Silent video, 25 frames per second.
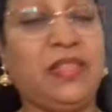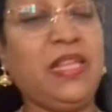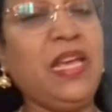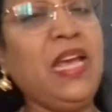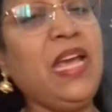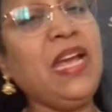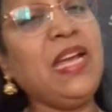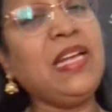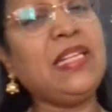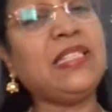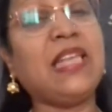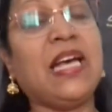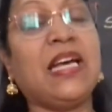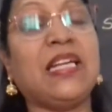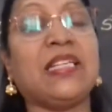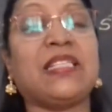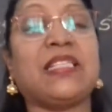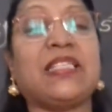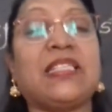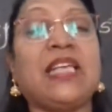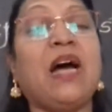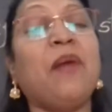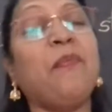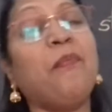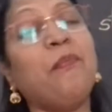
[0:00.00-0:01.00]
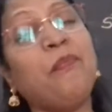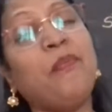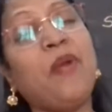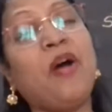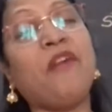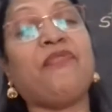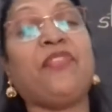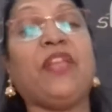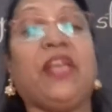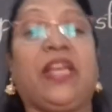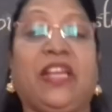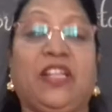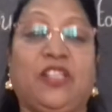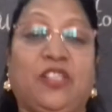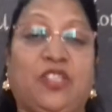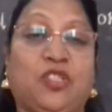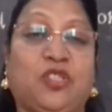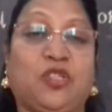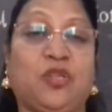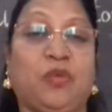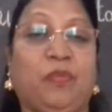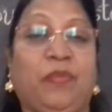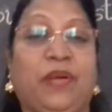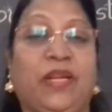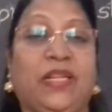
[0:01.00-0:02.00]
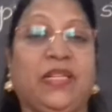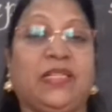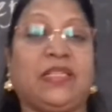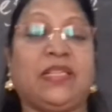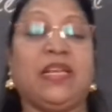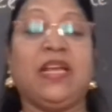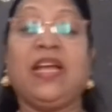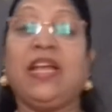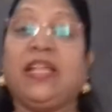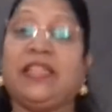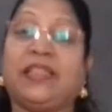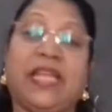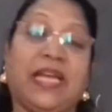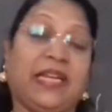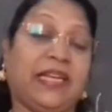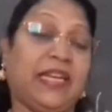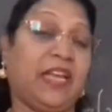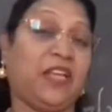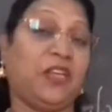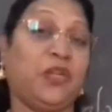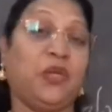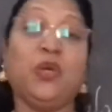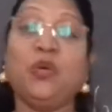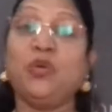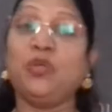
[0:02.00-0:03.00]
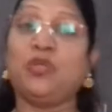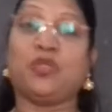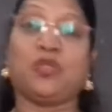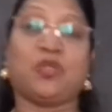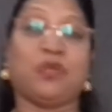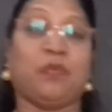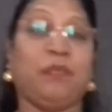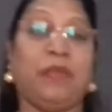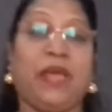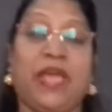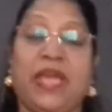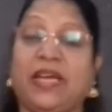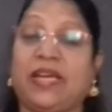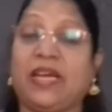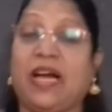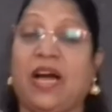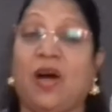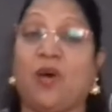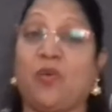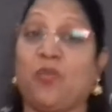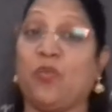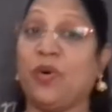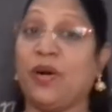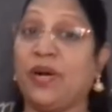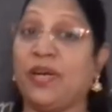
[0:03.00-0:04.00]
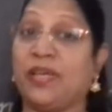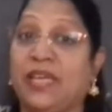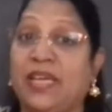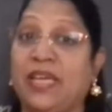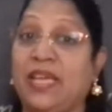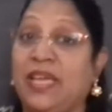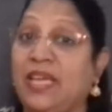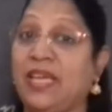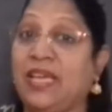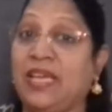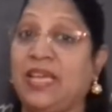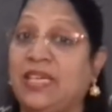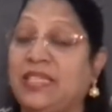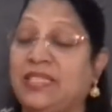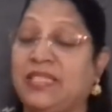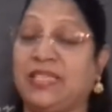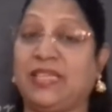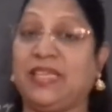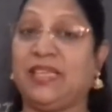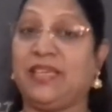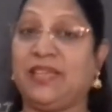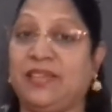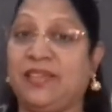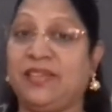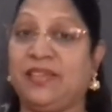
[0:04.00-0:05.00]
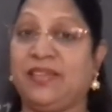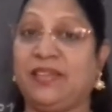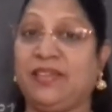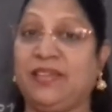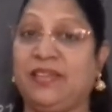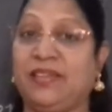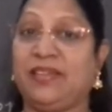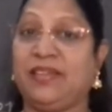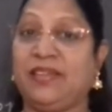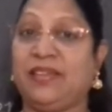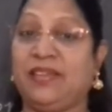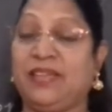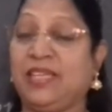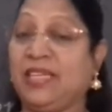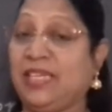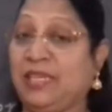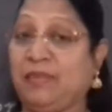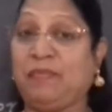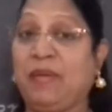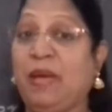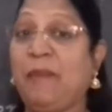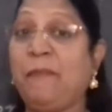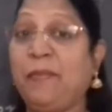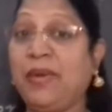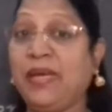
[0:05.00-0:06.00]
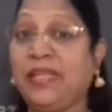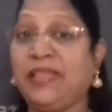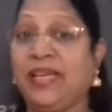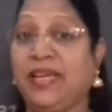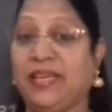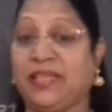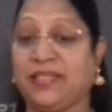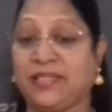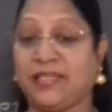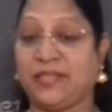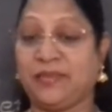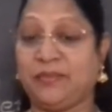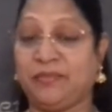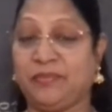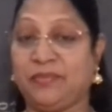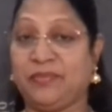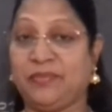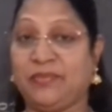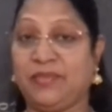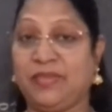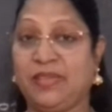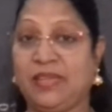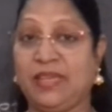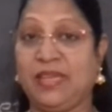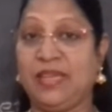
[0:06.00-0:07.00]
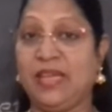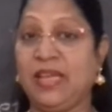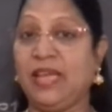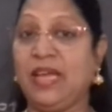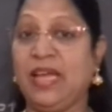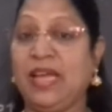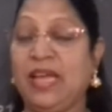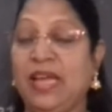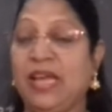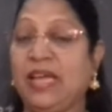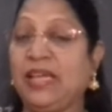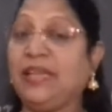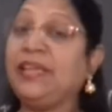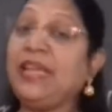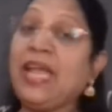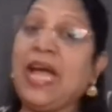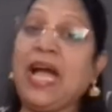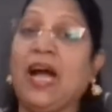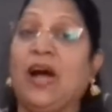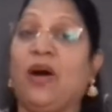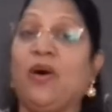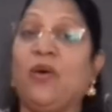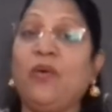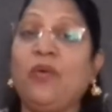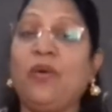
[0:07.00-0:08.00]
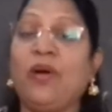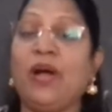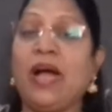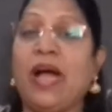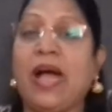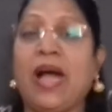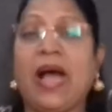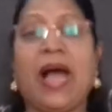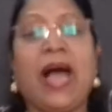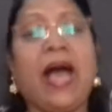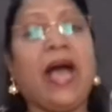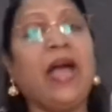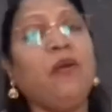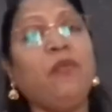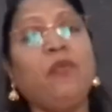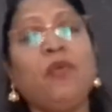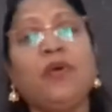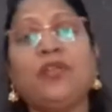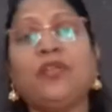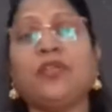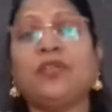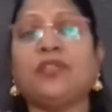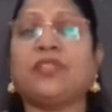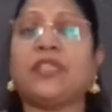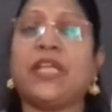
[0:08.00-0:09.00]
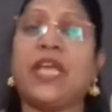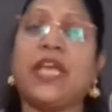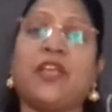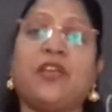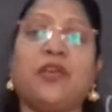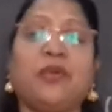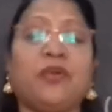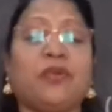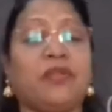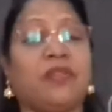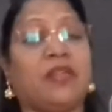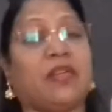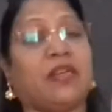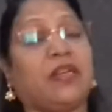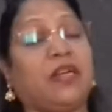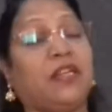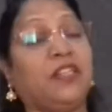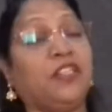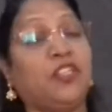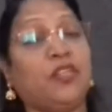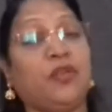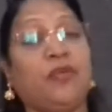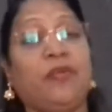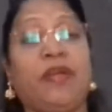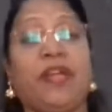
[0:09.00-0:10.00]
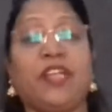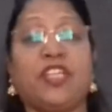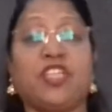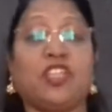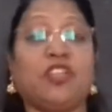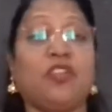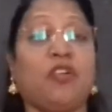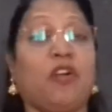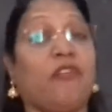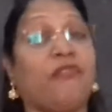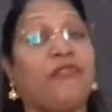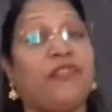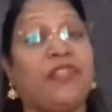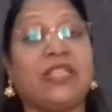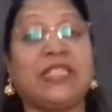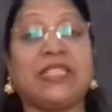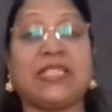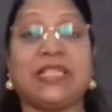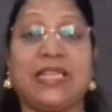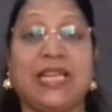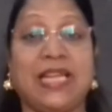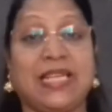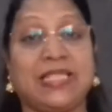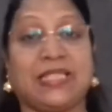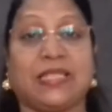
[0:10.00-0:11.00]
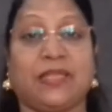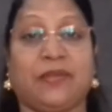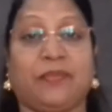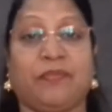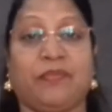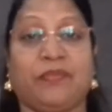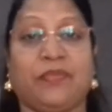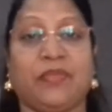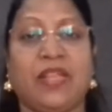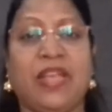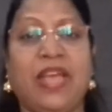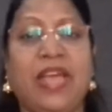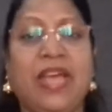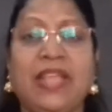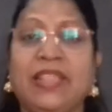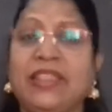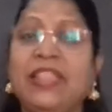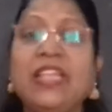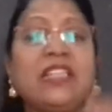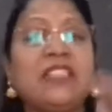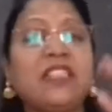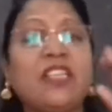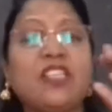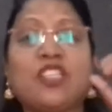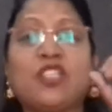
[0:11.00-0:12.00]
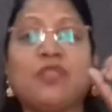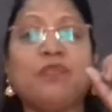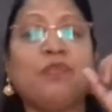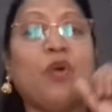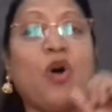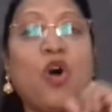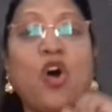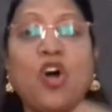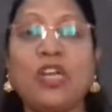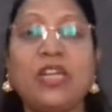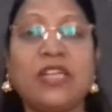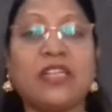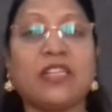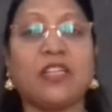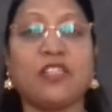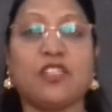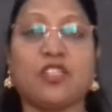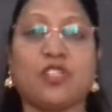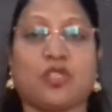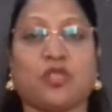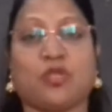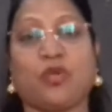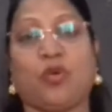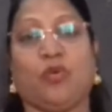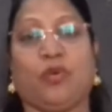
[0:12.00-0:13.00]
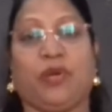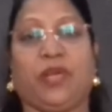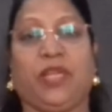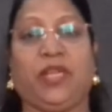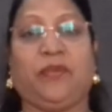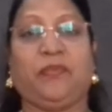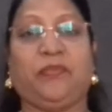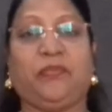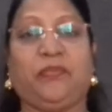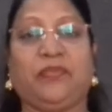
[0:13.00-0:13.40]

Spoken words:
these are some of the instruments that are used to make our work easy. Remember that? Now, I want to take you to the continuation of this lesson. There's a small little story.